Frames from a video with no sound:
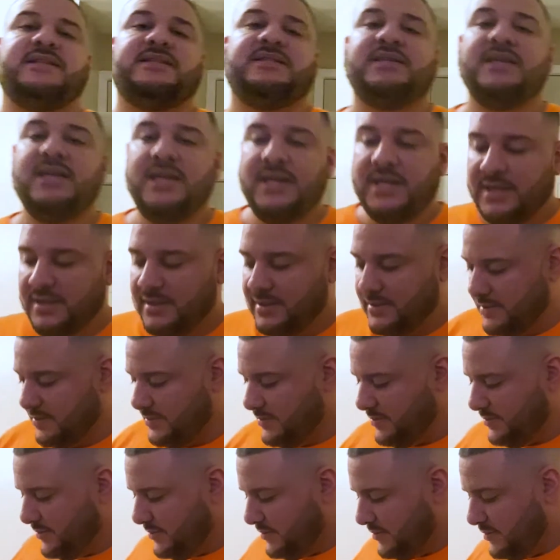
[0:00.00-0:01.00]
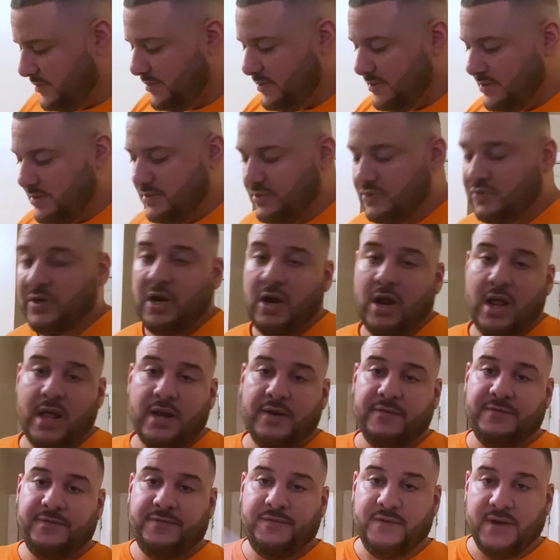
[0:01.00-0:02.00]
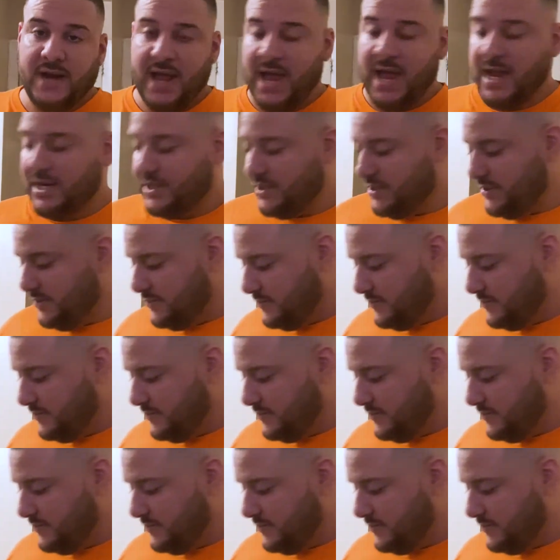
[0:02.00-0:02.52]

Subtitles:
tee, straight out of Foot Action.